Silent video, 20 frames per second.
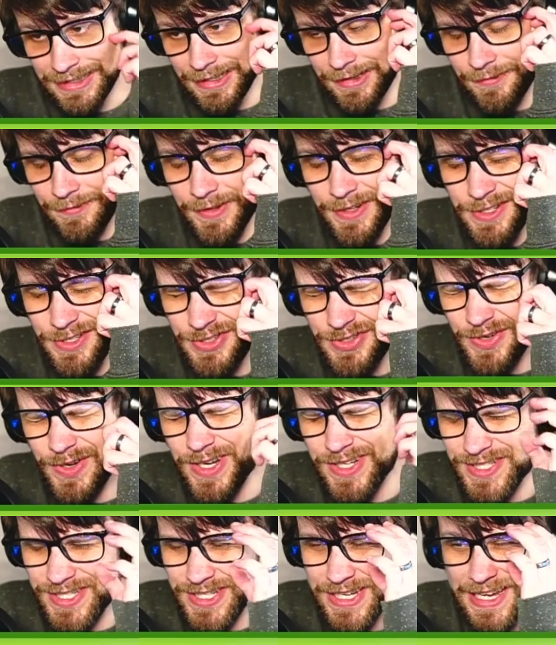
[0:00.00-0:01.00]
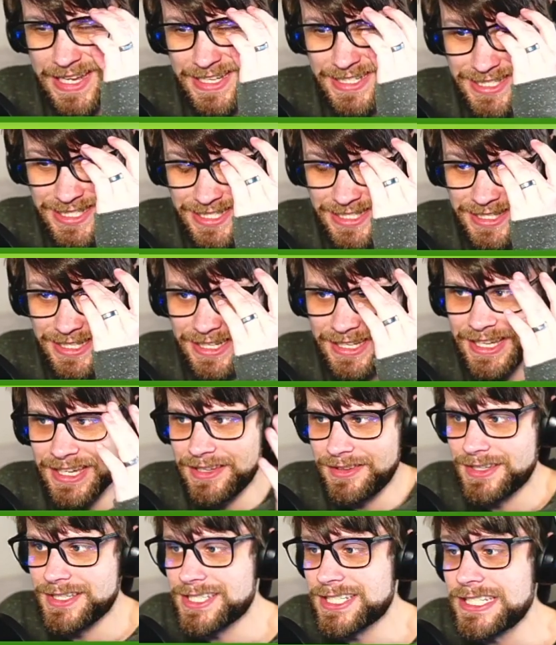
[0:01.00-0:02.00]
Fingers crossed, guys.
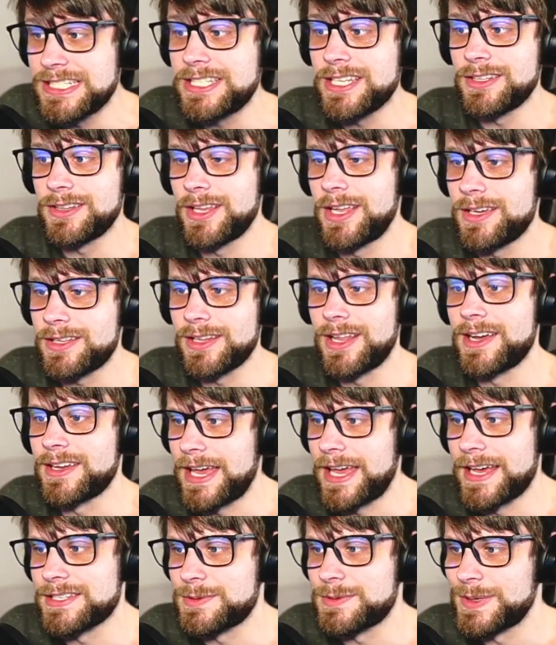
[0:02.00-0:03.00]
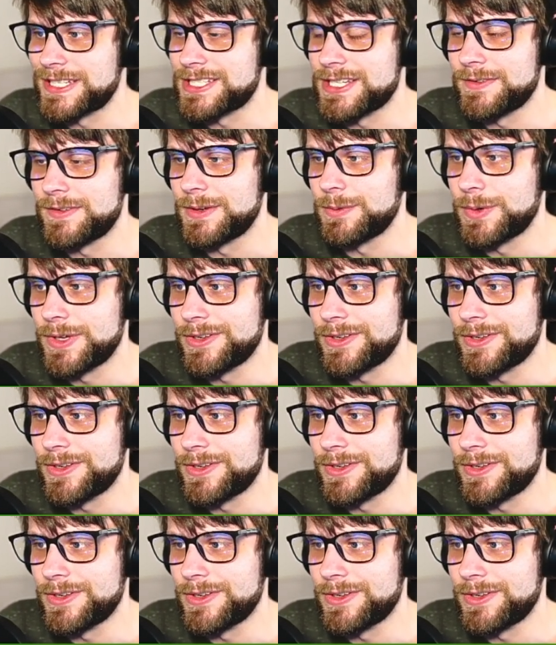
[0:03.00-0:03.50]
Again, this is the Lucklocke aspect of it.